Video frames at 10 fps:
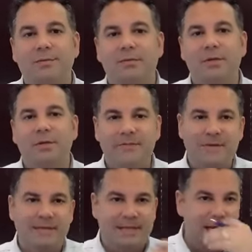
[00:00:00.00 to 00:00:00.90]
There are
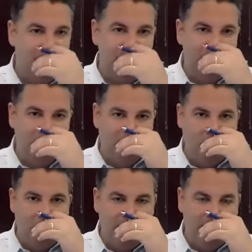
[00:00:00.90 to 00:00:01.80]
different sites, but there's
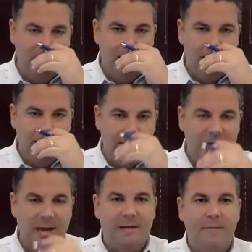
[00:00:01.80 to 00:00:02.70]
one that
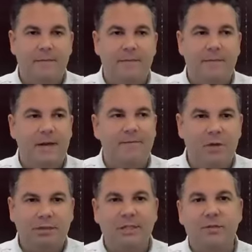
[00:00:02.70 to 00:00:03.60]
um, that I've
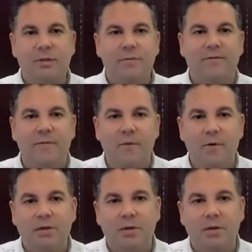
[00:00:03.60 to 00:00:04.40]
looked into it before.